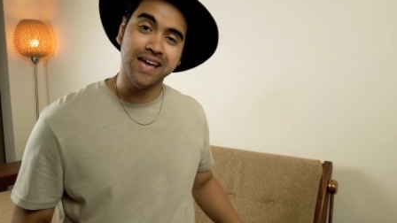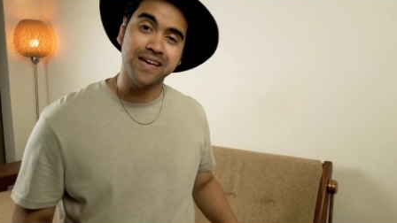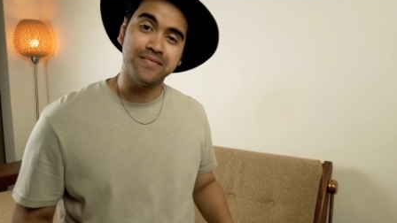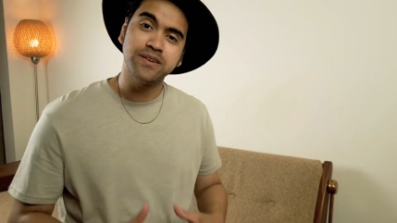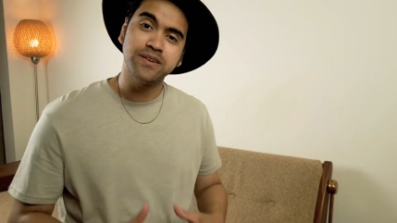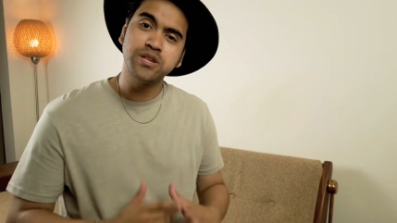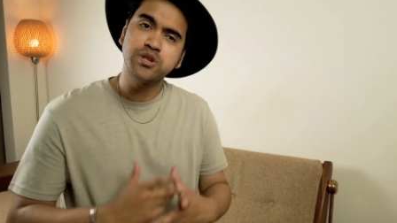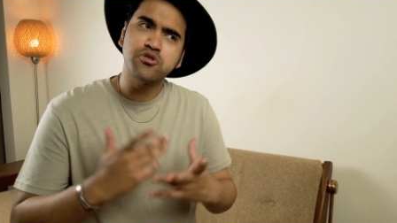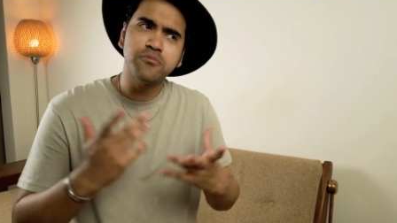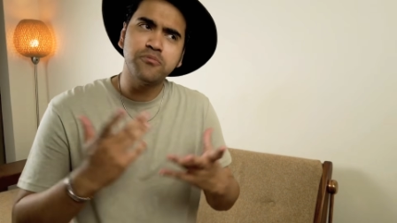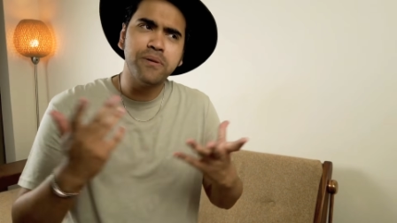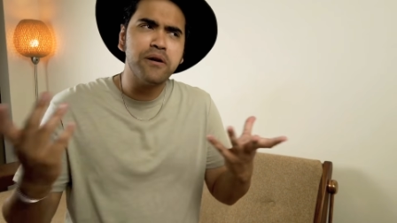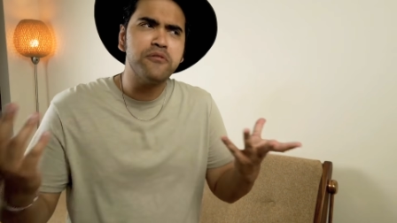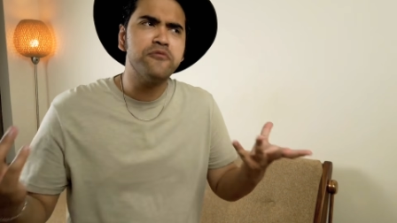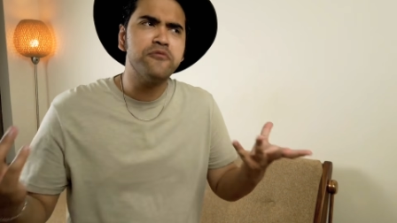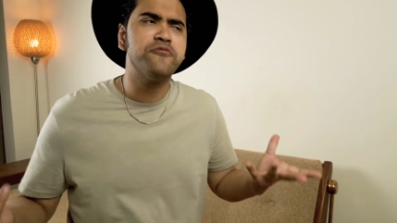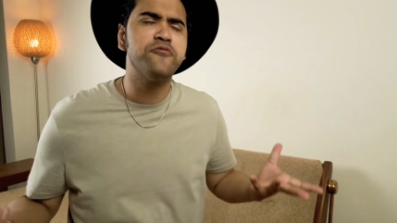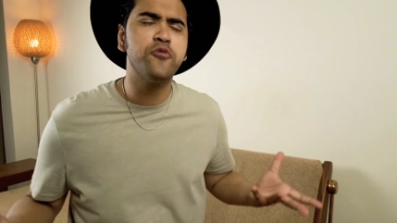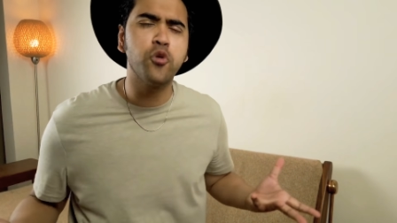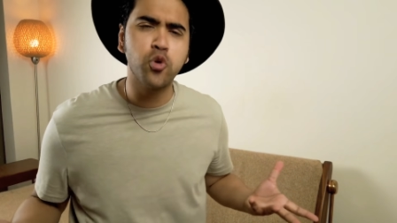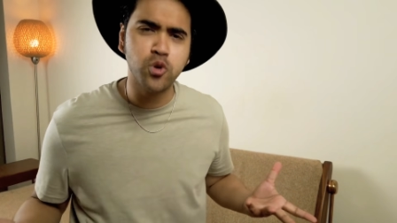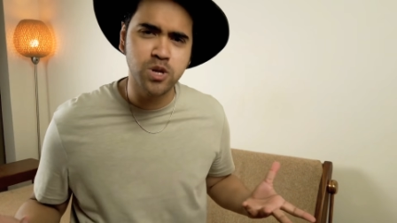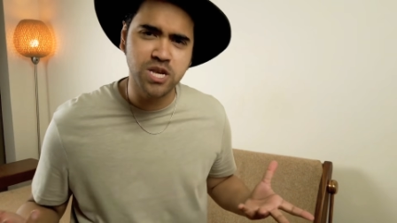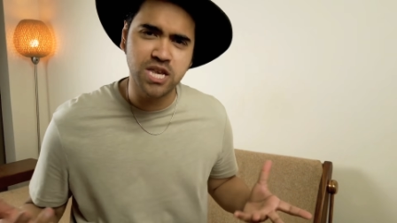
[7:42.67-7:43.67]
These are about
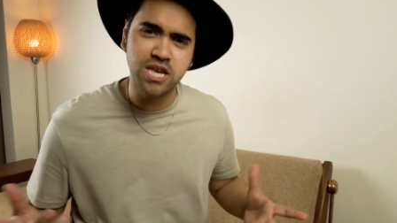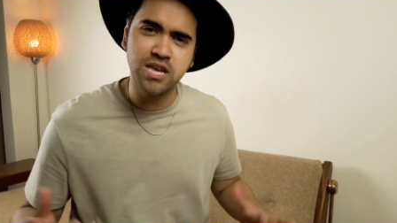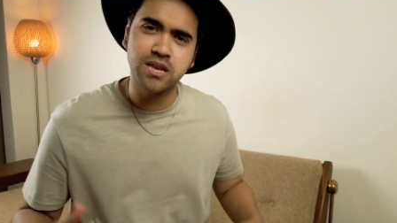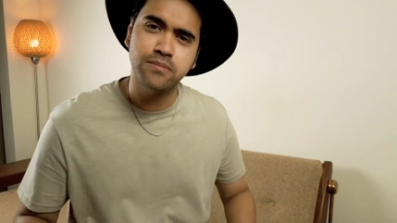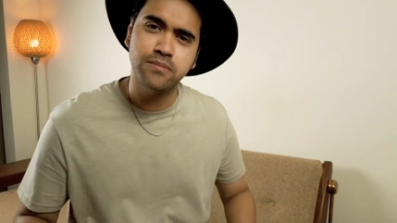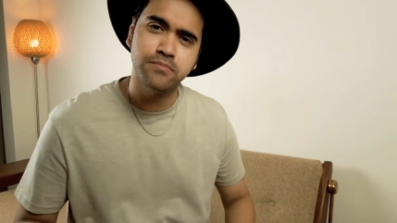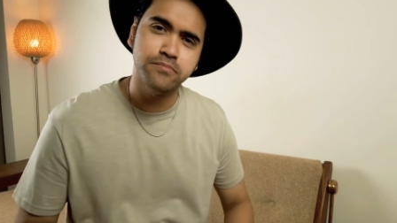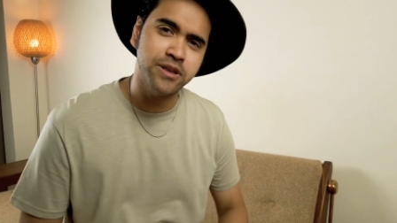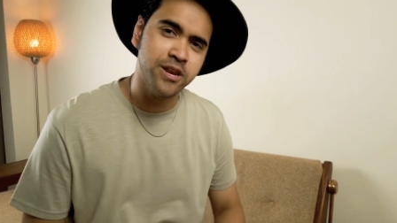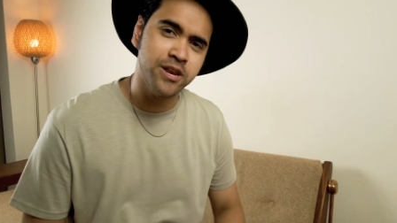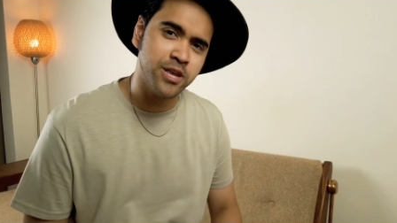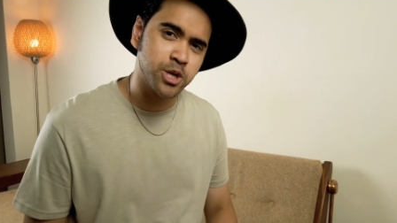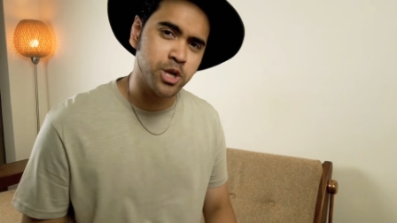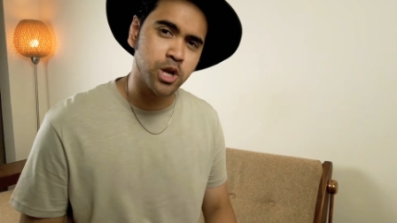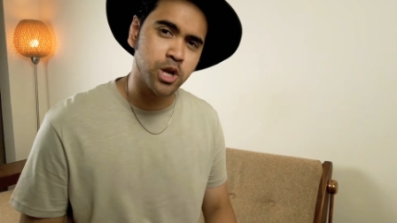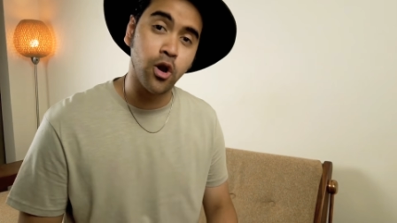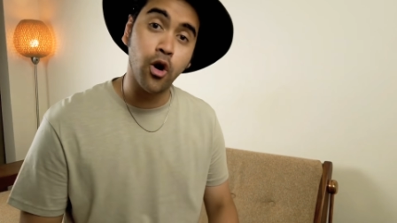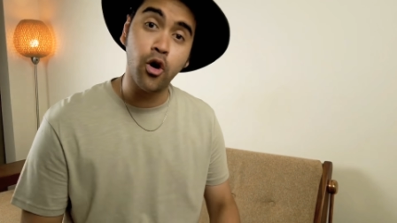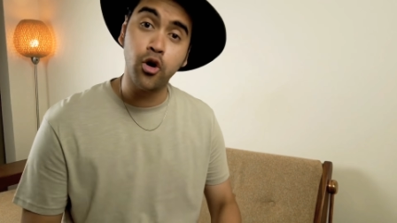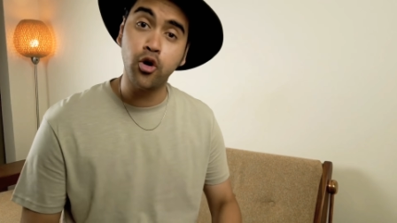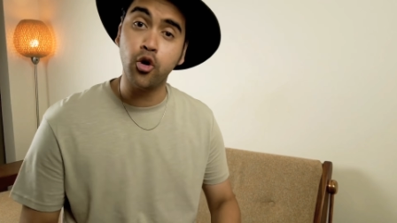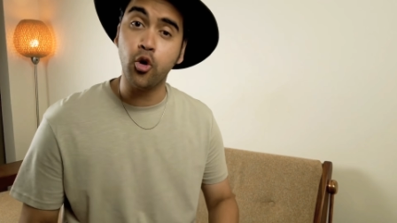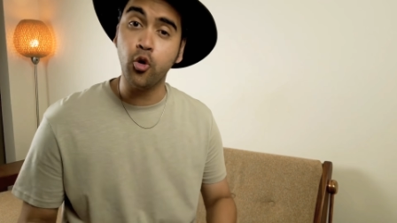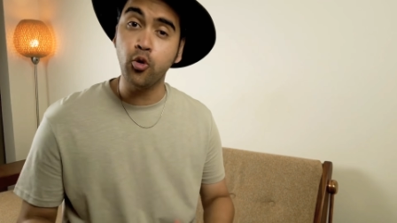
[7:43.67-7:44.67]
40 minutes
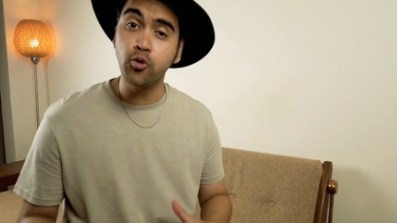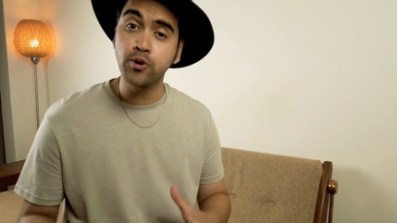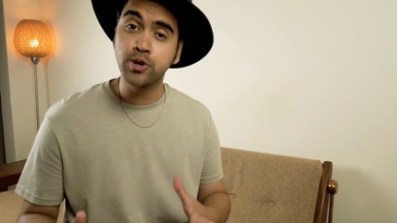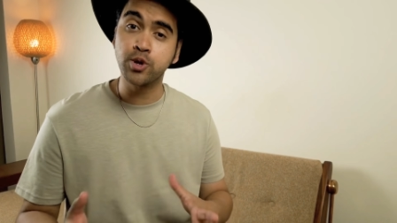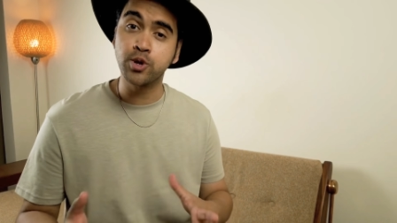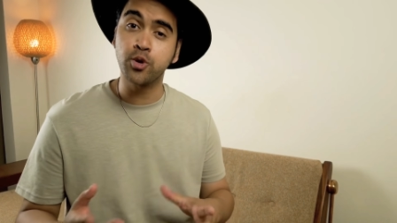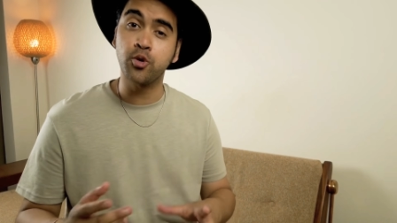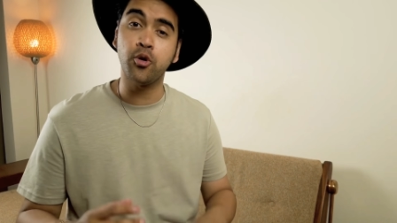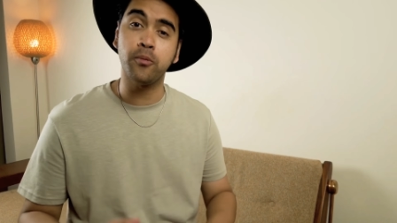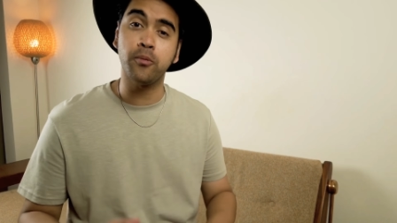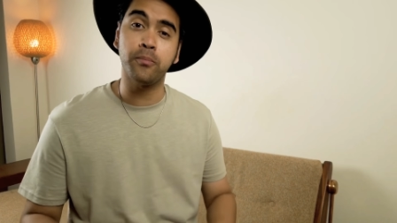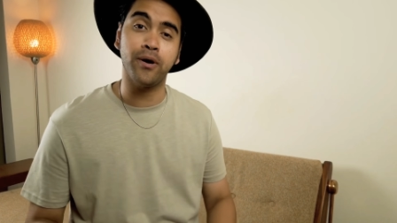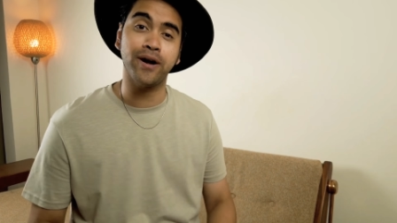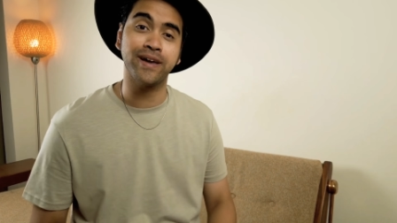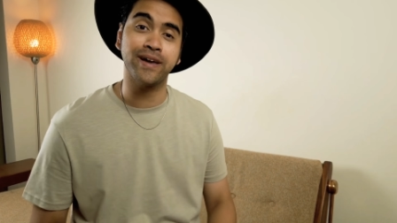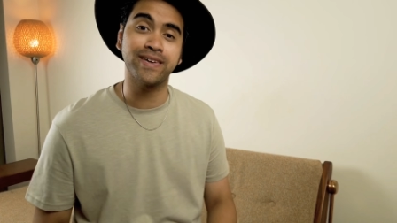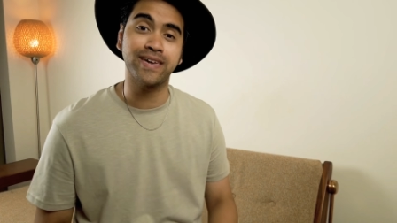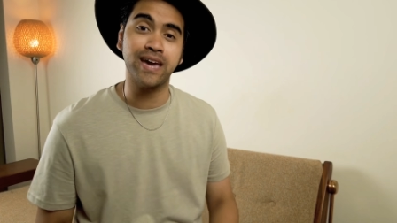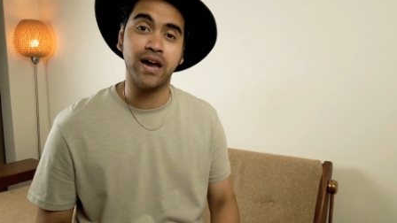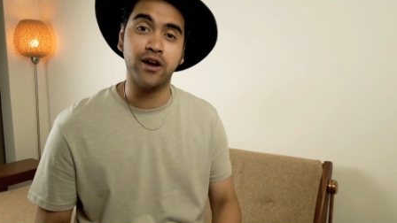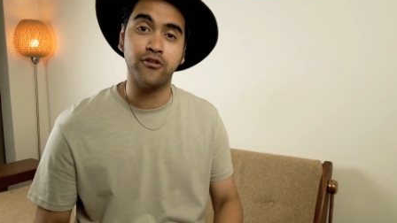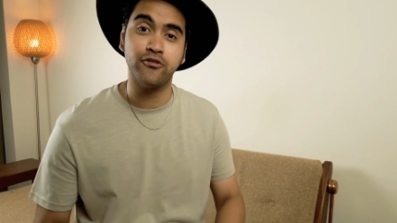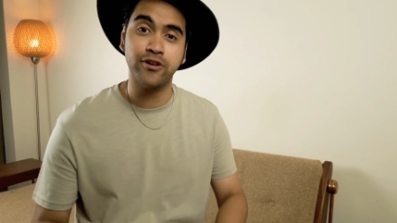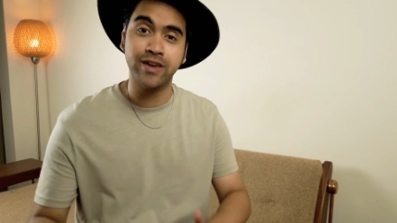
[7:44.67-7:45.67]
long, all taught by
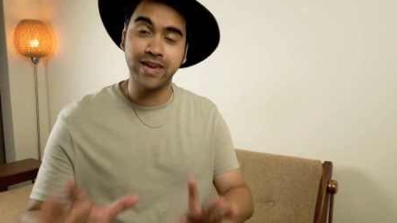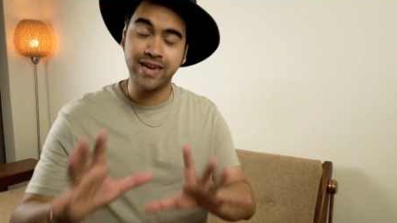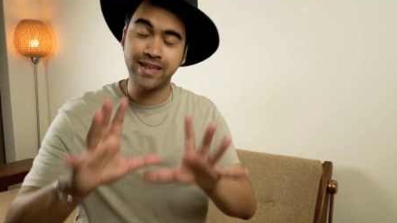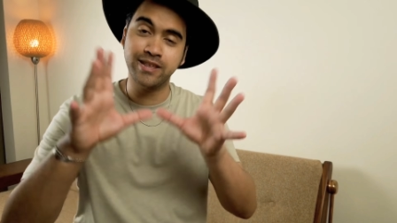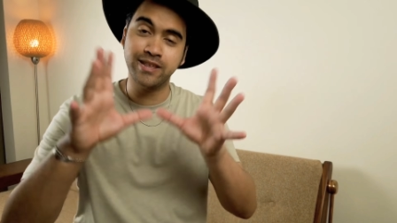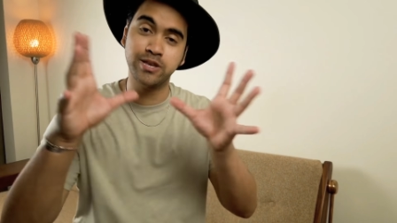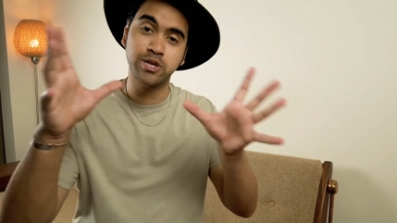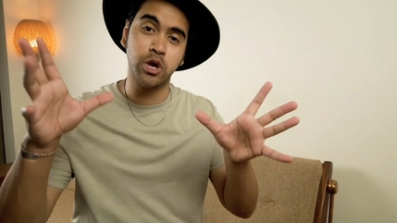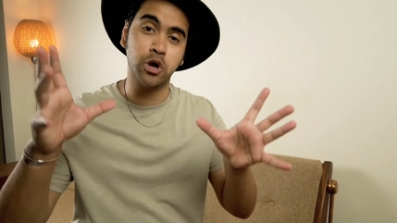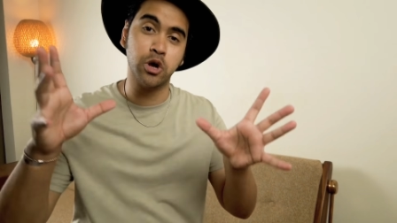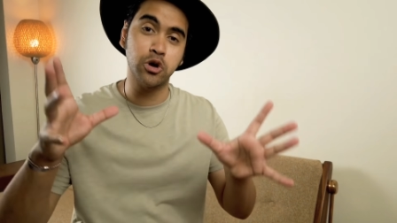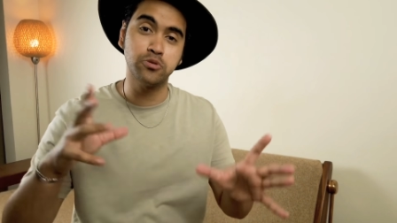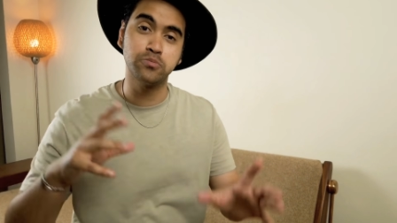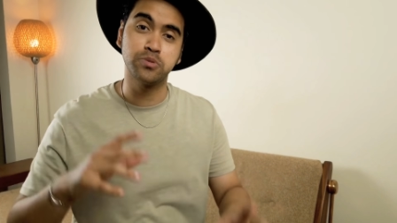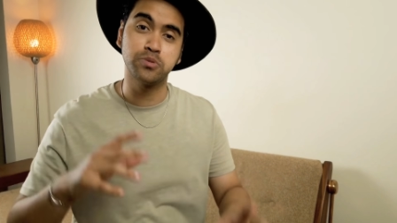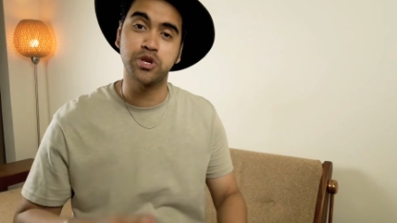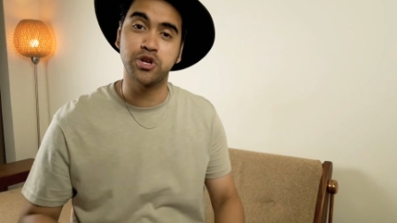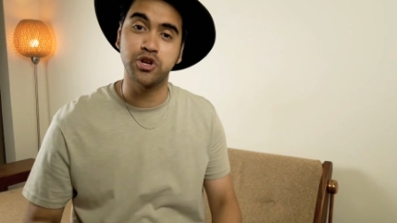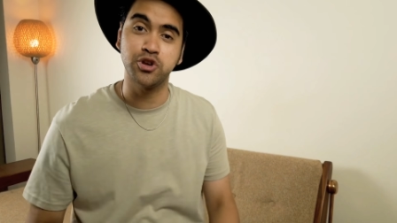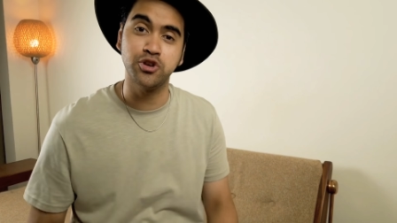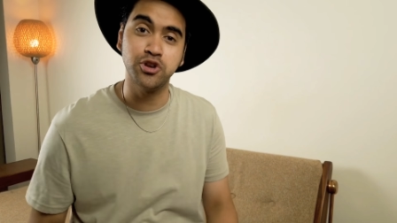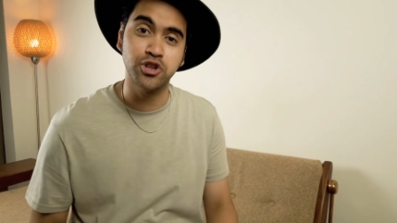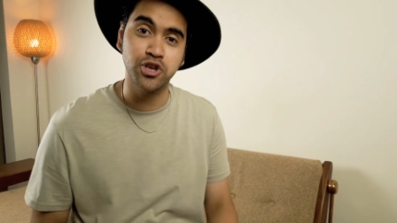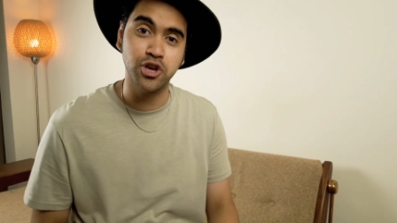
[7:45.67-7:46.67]
Gary in his home
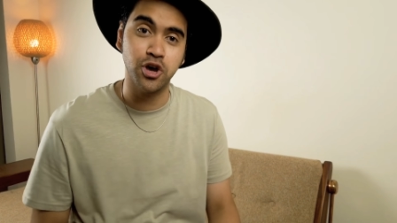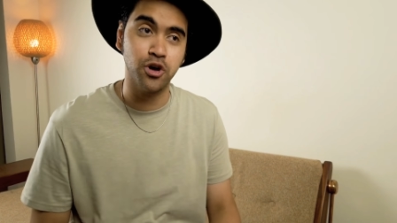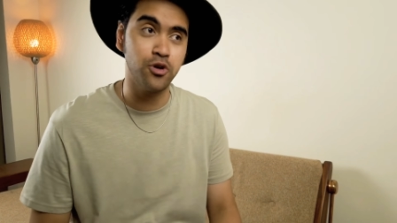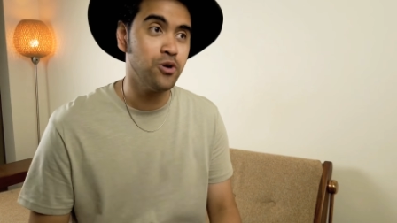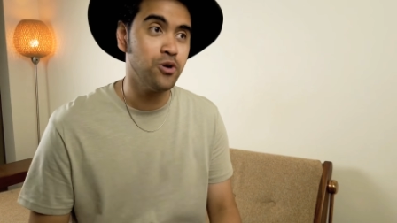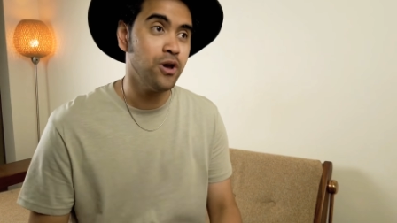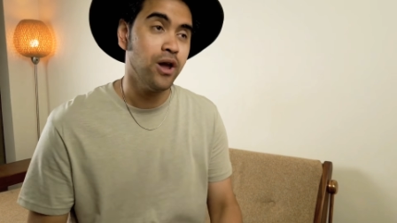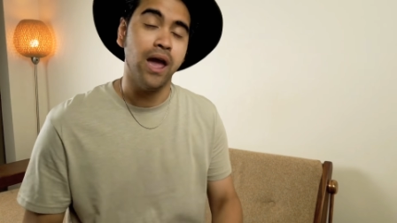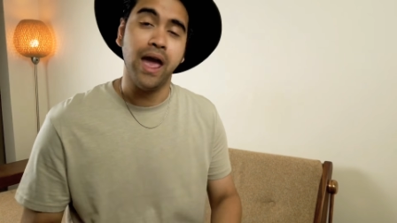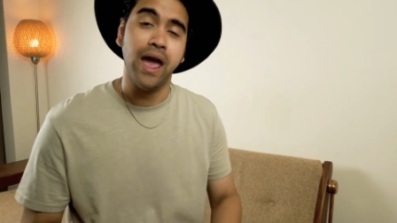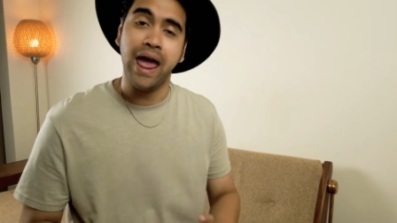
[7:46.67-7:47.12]
studio.